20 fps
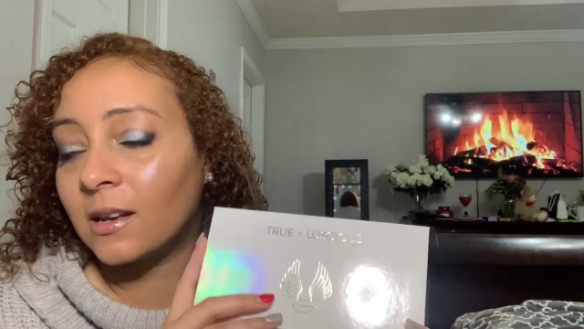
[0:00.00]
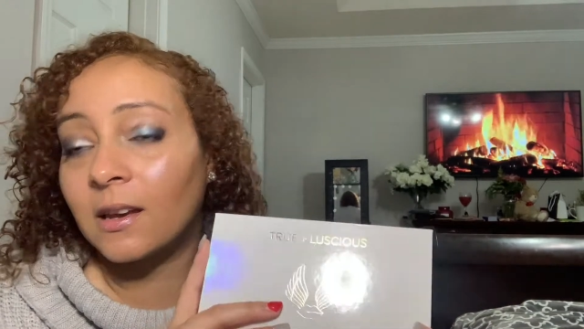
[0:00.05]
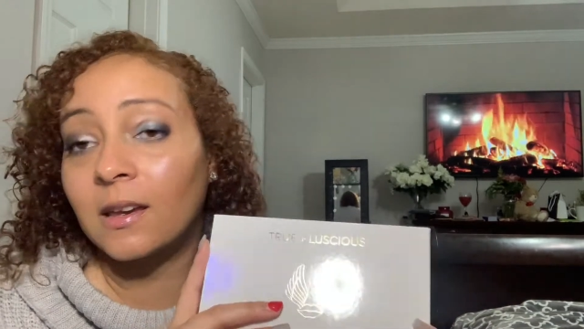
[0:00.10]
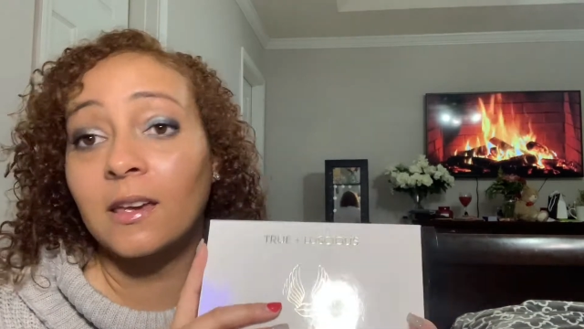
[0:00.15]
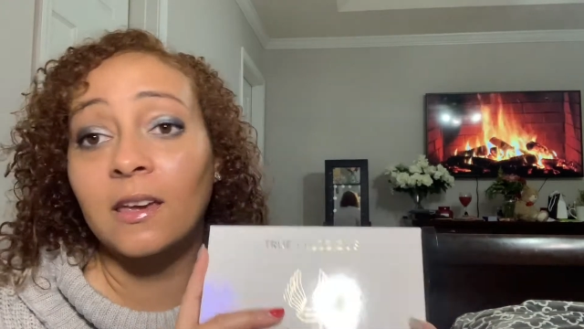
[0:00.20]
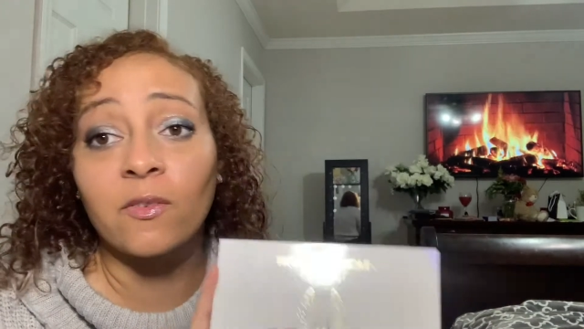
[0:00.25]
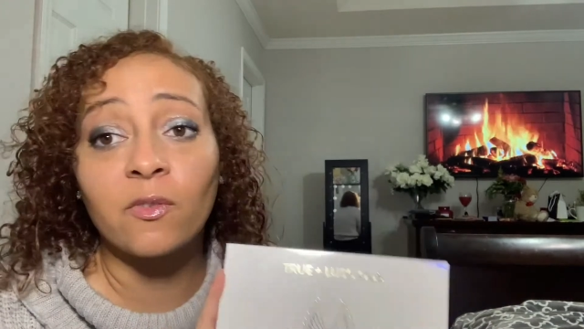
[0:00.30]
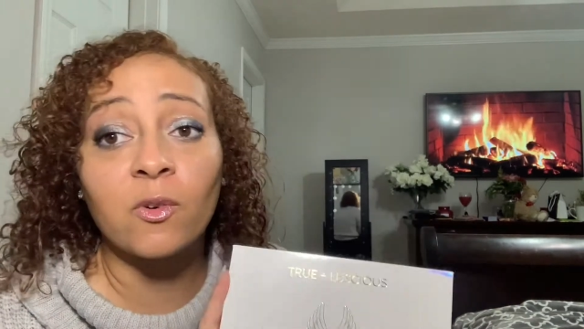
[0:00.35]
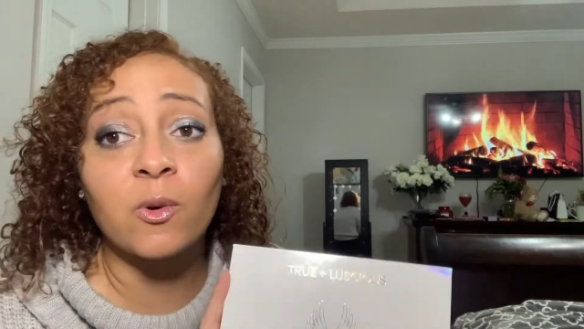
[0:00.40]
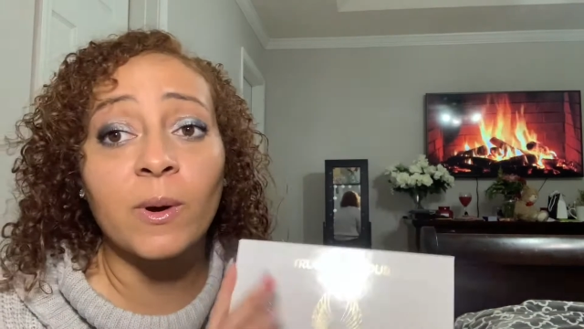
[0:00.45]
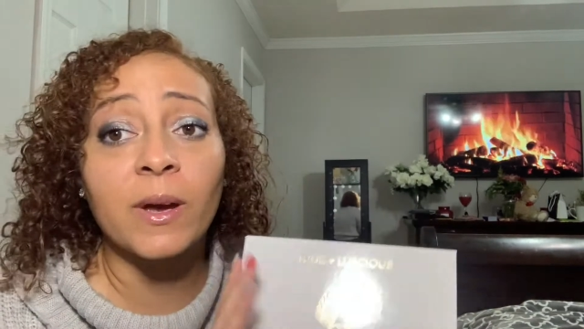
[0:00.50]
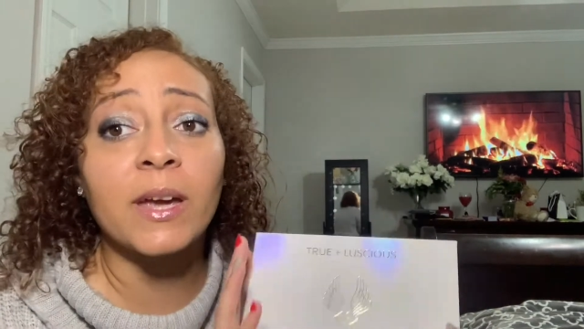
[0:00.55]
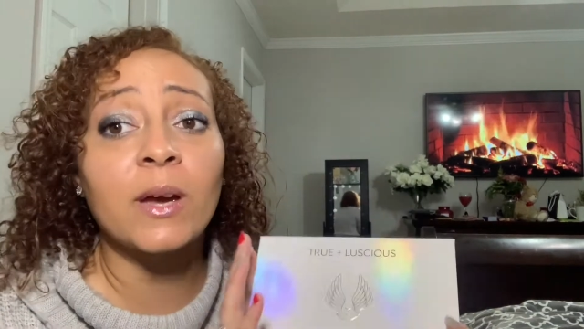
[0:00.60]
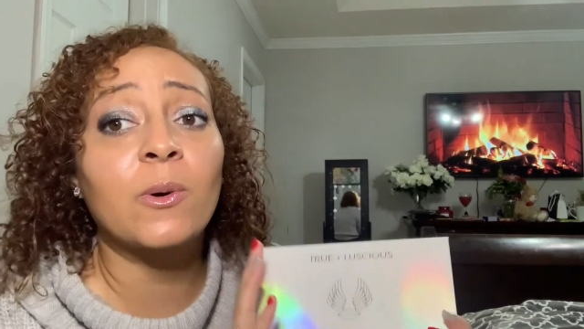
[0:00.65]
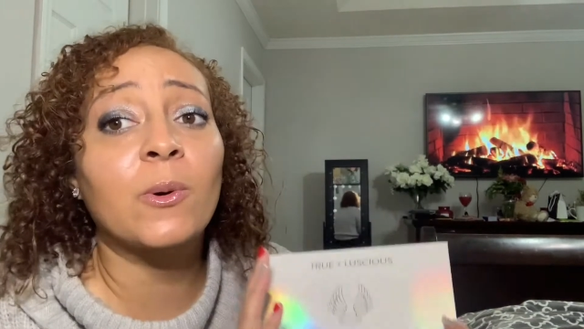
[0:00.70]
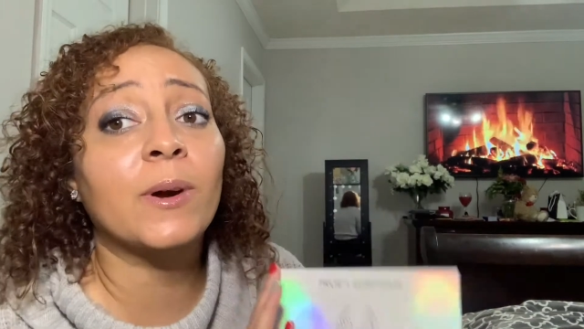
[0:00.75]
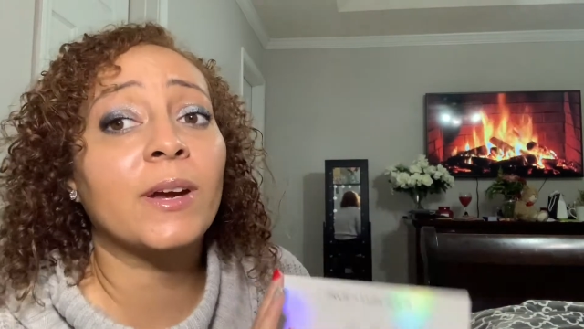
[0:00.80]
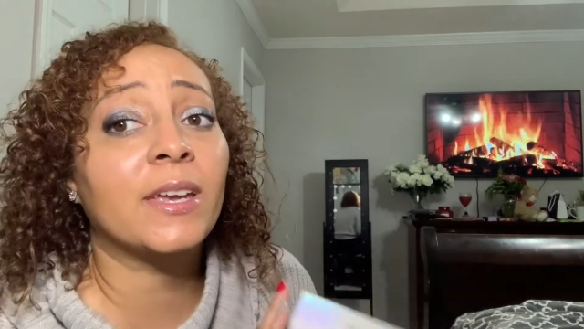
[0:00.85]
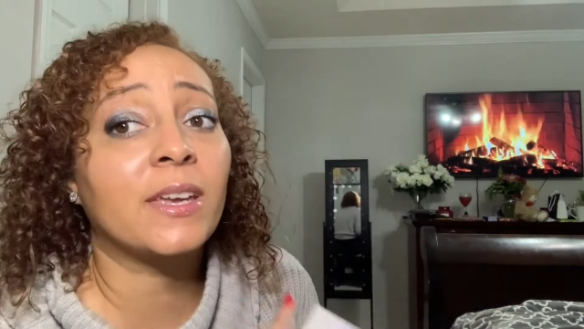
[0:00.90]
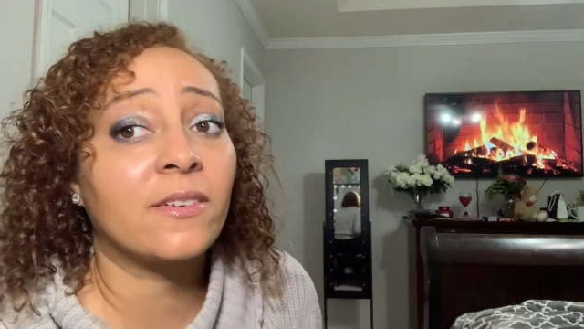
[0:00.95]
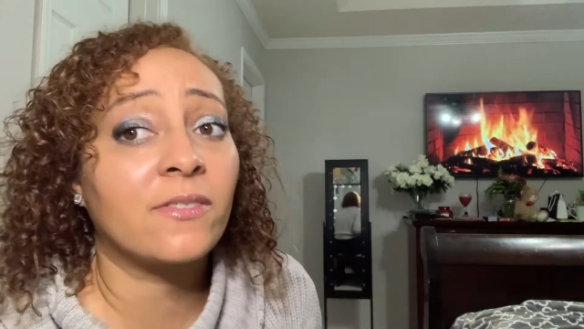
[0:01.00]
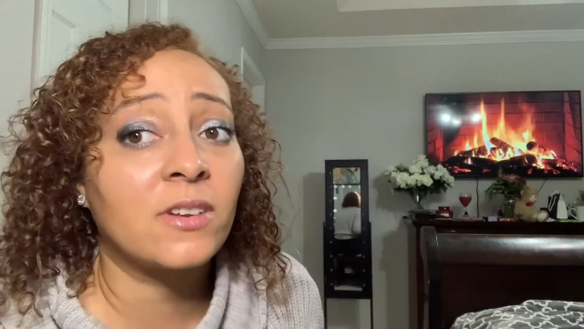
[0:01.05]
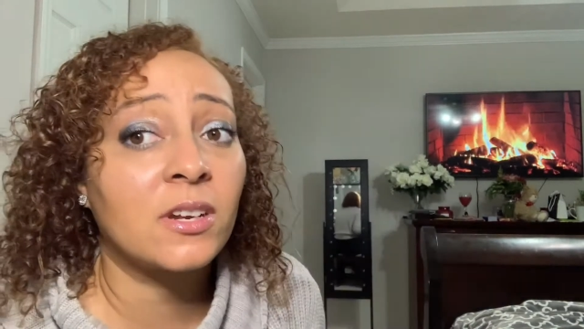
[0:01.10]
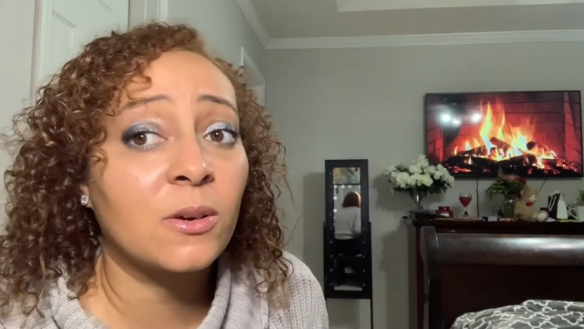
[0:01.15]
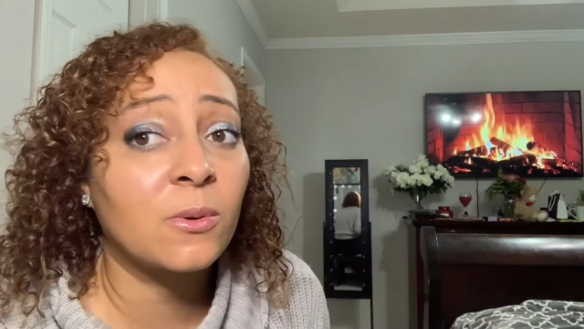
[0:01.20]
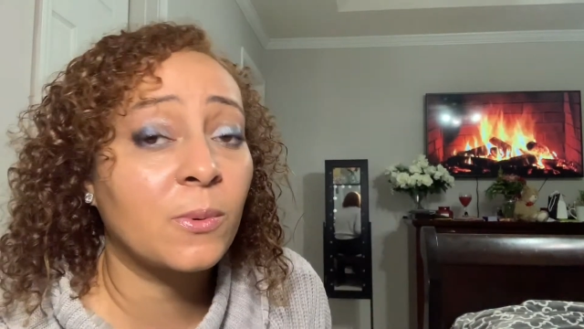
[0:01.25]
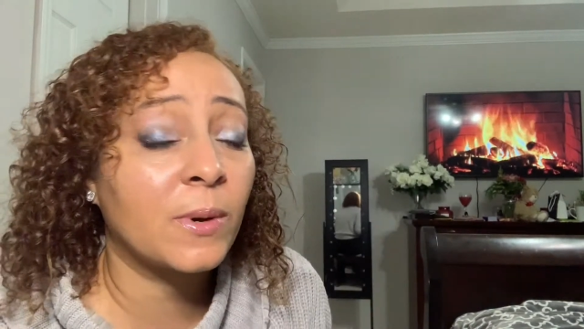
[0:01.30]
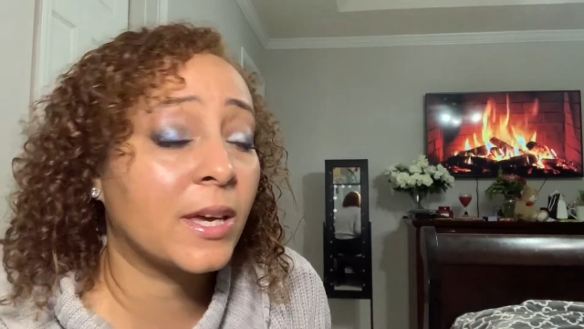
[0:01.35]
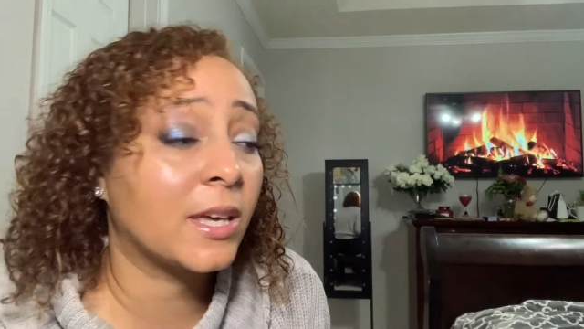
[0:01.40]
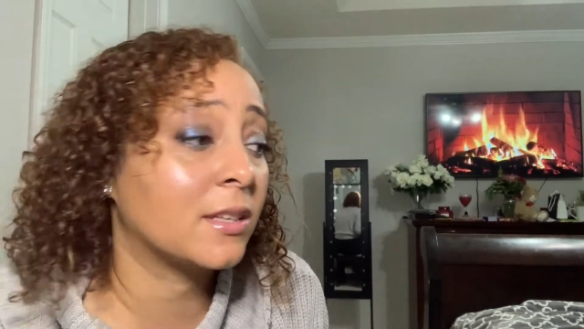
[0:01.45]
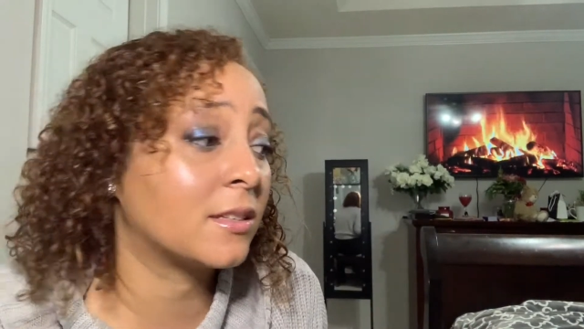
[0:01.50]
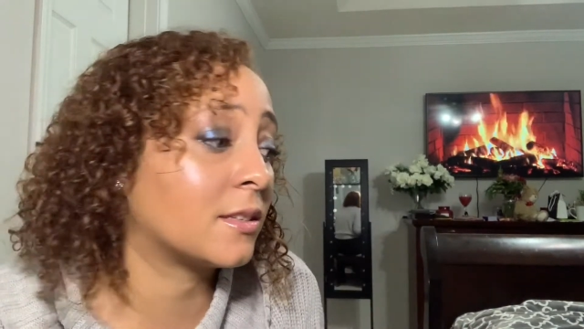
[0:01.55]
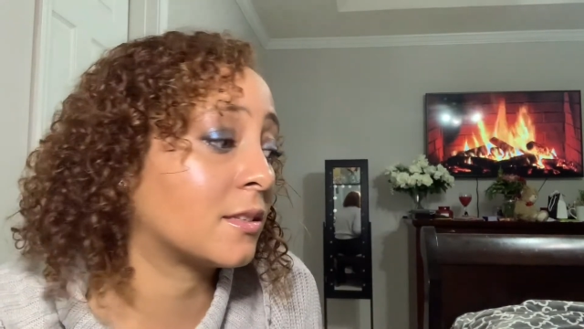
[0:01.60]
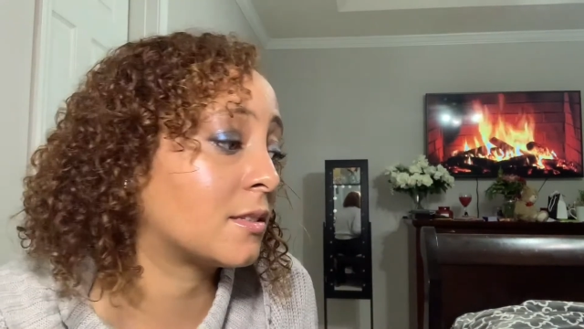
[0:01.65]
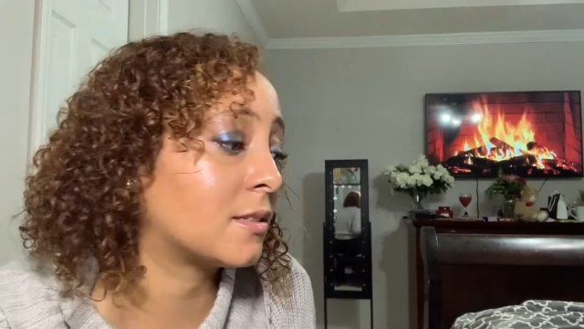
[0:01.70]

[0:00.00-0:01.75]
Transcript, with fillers: a giveaway or give it away to